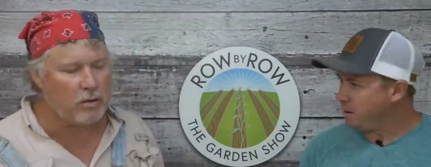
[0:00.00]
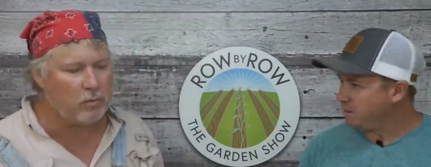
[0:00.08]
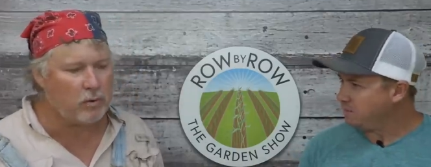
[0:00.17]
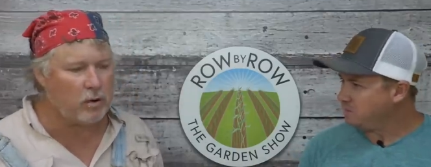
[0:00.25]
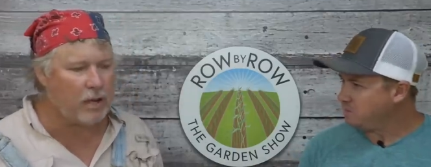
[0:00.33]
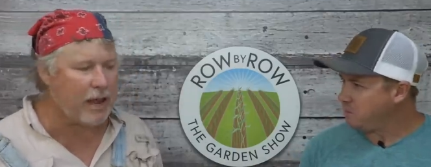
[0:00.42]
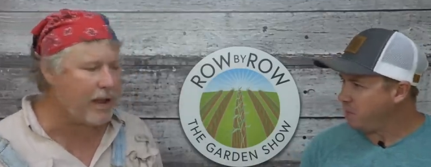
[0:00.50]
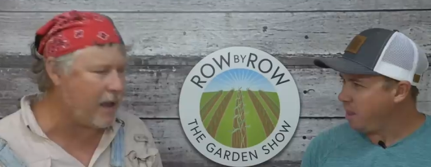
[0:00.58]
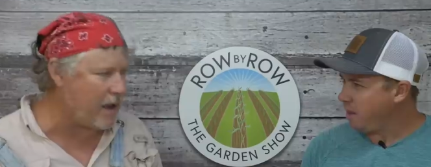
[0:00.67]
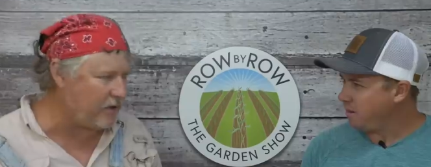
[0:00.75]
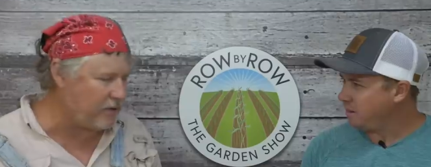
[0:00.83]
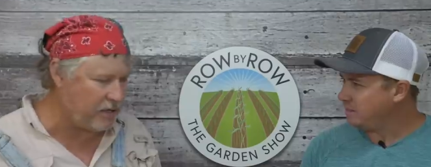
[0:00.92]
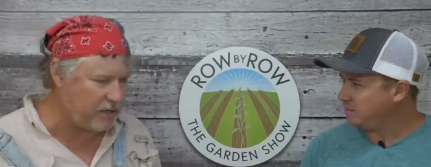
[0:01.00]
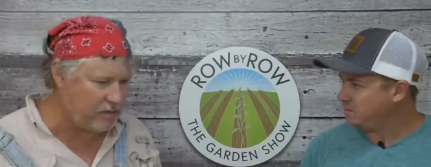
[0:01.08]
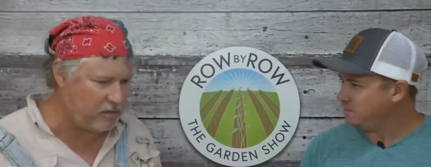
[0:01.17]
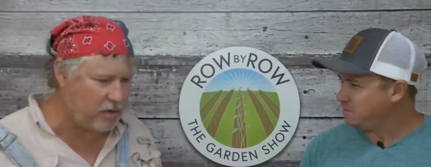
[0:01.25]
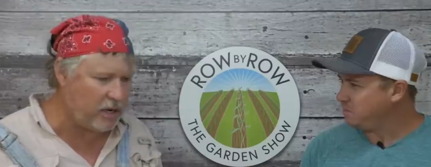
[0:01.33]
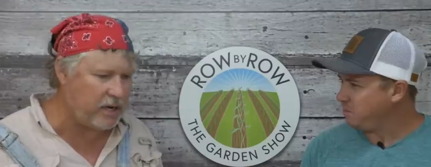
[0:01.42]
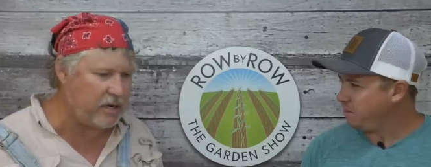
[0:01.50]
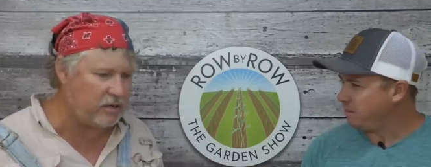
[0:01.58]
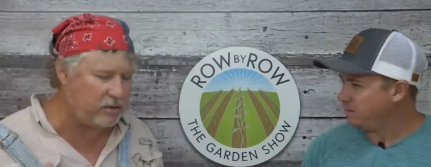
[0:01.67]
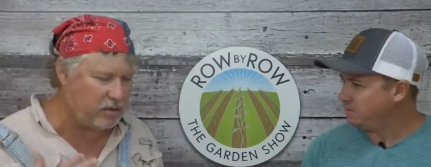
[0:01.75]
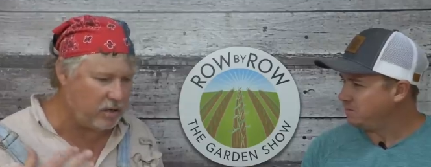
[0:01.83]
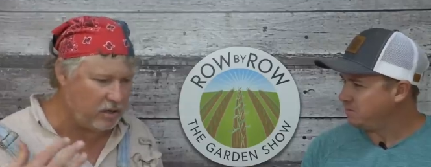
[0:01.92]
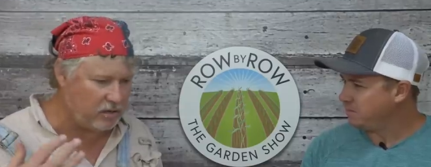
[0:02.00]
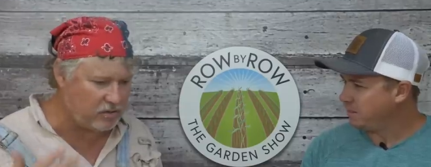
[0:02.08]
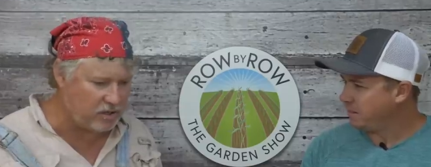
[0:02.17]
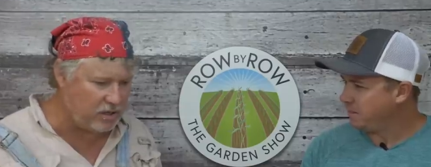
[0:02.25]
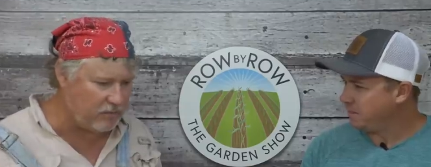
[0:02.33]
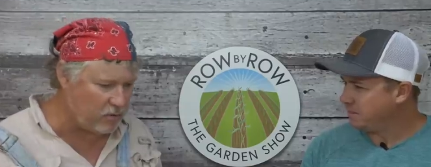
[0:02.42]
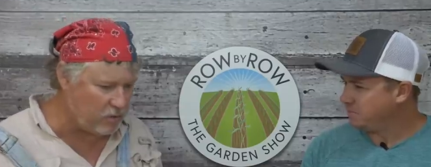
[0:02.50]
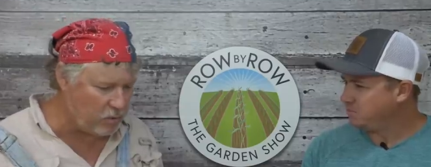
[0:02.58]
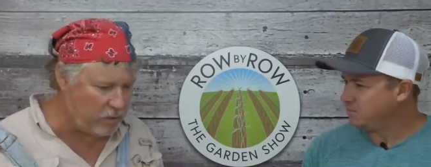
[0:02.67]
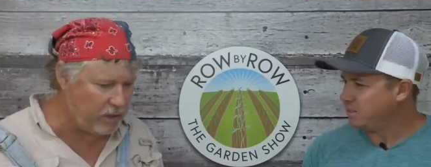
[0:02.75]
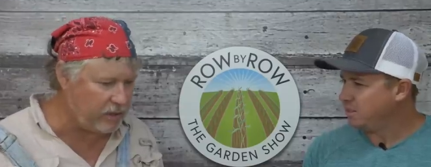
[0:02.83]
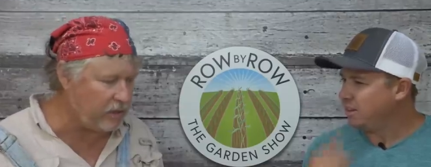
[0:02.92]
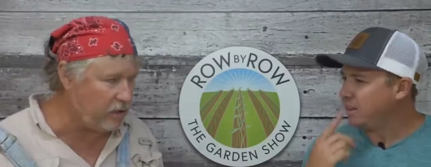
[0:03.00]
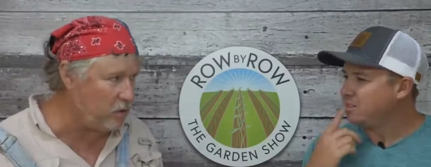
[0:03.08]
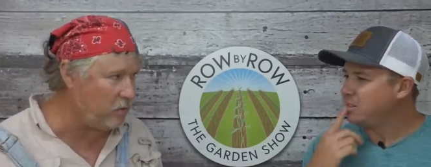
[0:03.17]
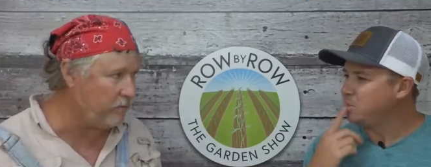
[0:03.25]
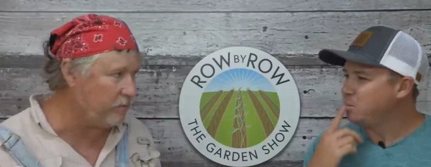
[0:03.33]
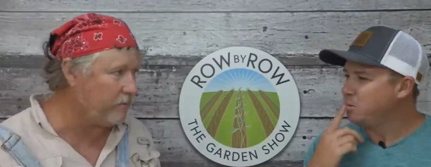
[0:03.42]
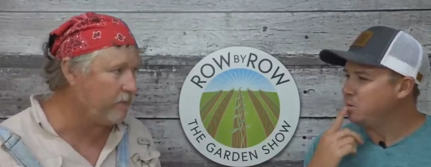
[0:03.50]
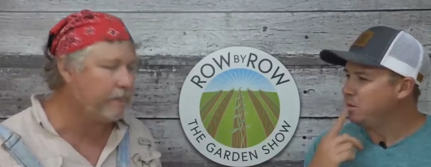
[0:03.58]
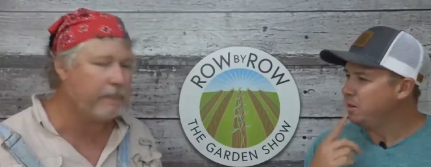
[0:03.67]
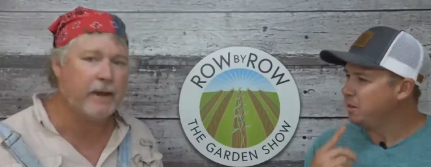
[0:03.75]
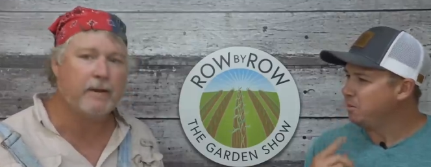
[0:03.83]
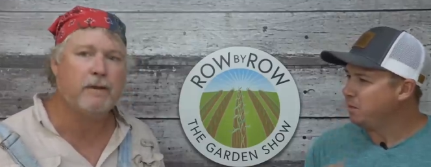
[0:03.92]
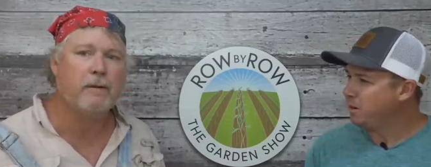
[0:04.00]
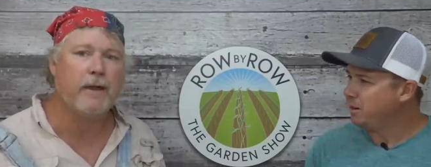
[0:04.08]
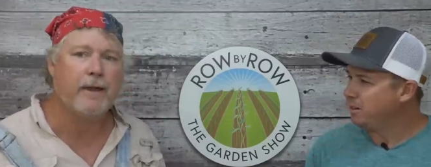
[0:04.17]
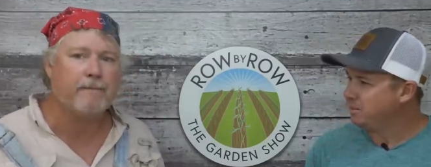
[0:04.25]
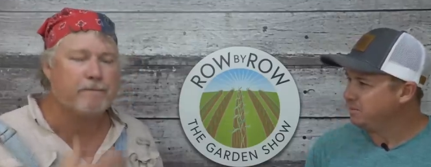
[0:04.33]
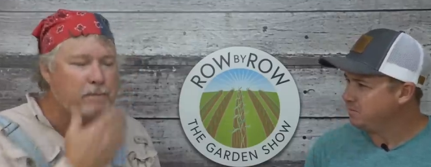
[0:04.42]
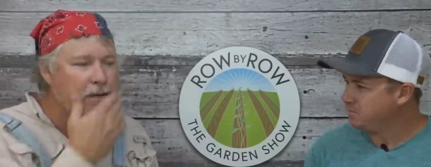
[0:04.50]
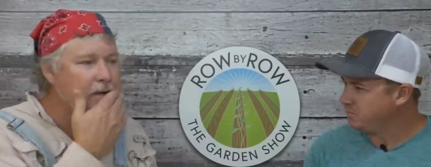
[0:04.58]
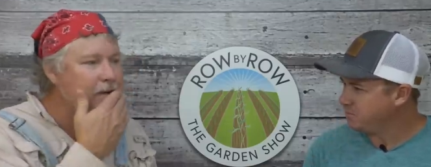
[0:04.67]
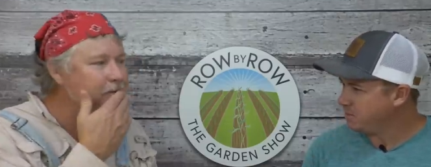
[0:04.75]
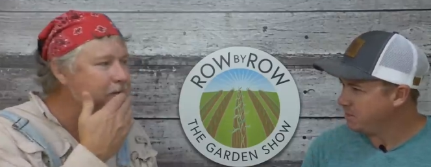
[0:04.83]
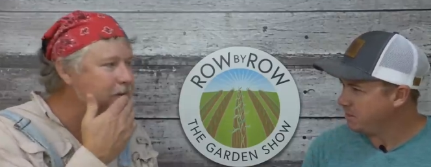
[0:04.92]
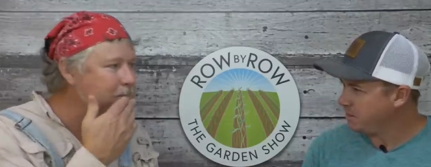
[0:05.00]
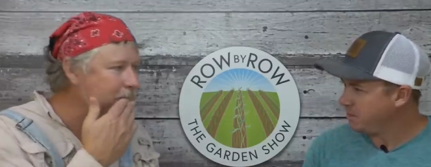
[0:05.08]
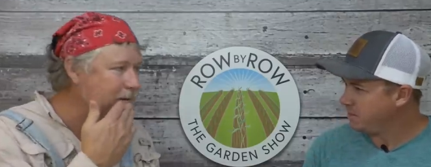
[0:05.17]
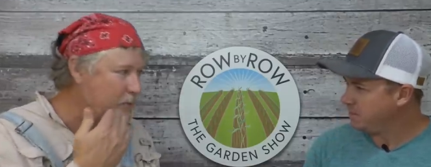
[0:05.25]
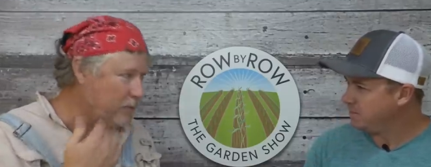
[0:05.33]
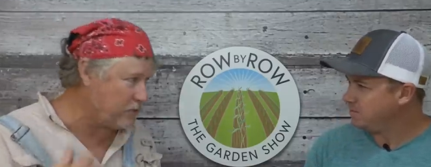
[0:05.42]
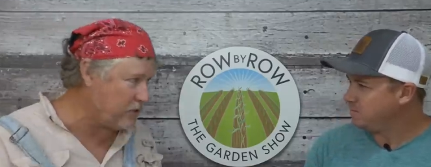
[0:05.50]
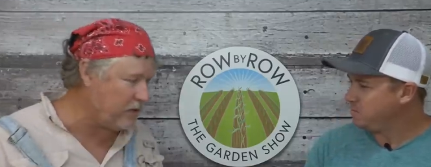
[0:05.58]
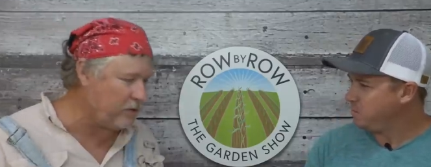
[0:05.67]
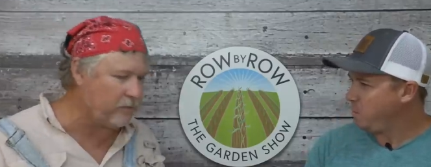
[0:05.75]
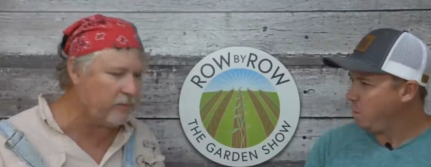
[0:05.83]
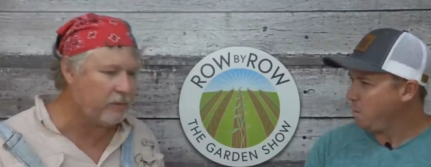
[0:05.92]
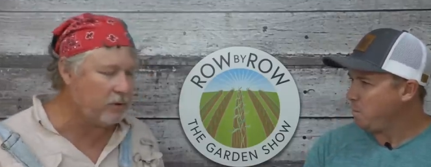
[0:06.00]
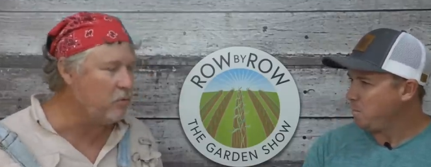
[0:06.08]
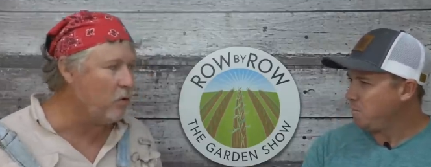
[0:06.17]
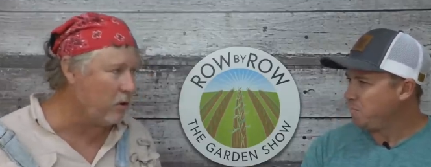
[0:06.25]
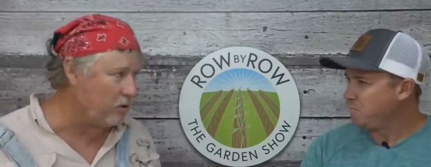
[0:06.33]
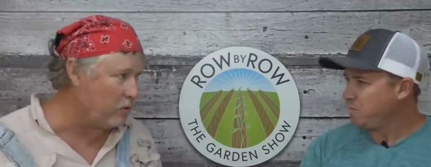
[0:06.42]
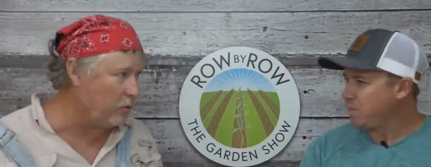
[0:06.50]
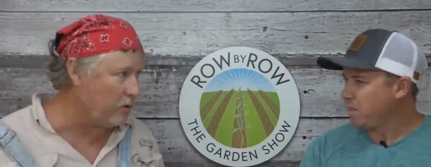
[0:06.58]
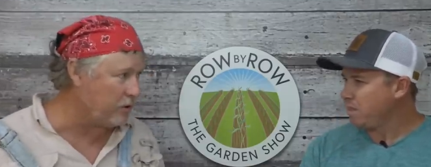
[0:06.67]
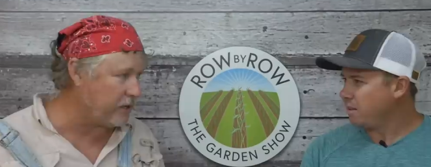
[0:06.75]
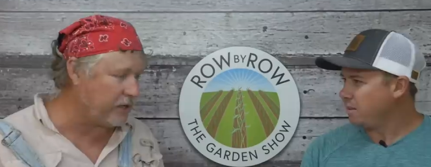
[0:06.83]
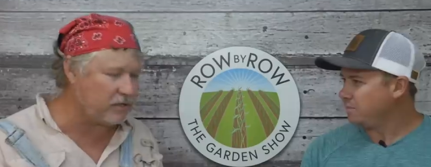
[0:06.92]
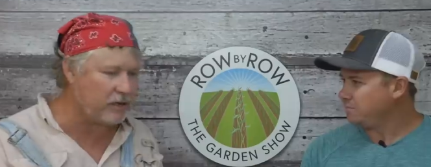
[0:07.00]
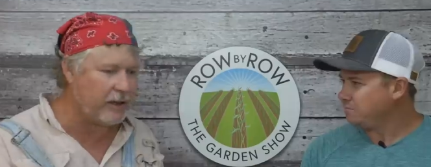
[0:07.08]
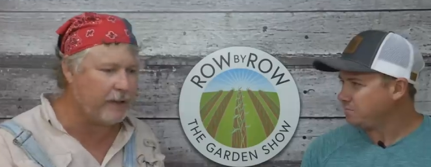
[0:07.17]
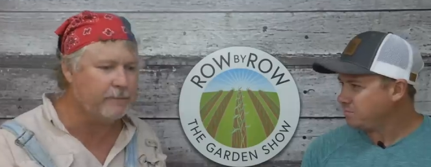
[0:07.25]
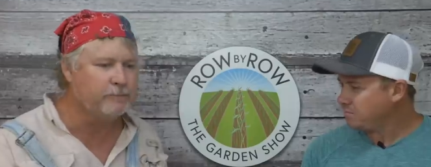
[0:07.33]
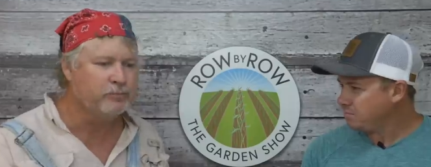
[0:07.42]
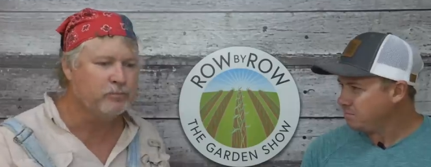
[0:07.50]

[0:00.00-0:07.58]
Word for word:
Speaker 1: up like I did, eating uh, Silver Queen, you got you, some on your lip, and right you had plenty of it coming up yourself, you ought to know what it tastes like.